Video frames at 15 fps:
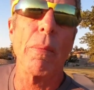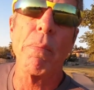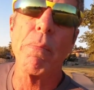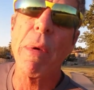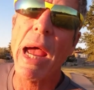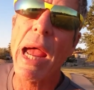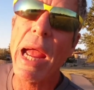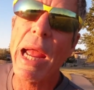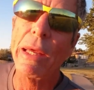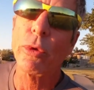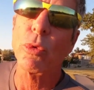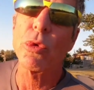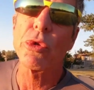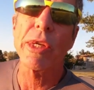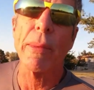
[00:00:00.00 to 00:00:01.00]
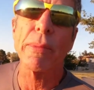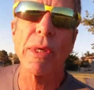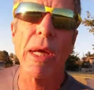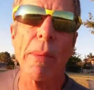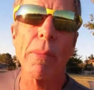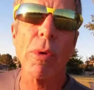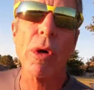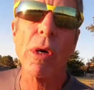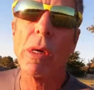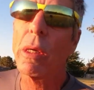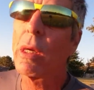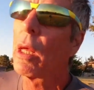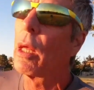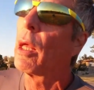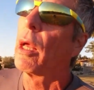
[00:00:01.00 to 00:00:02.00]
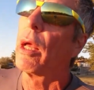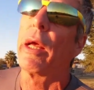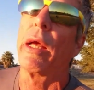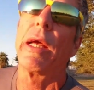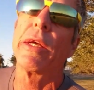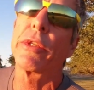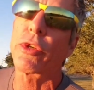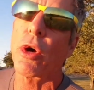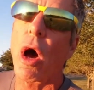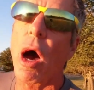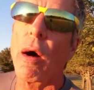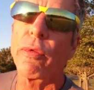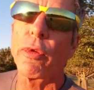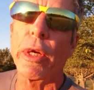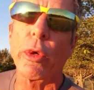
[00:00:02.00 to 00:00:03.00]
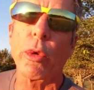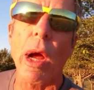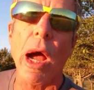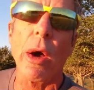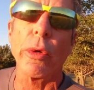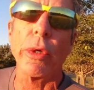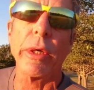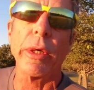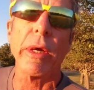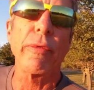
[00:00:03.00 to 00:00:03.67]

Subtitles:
May through September, it's awfully crowded.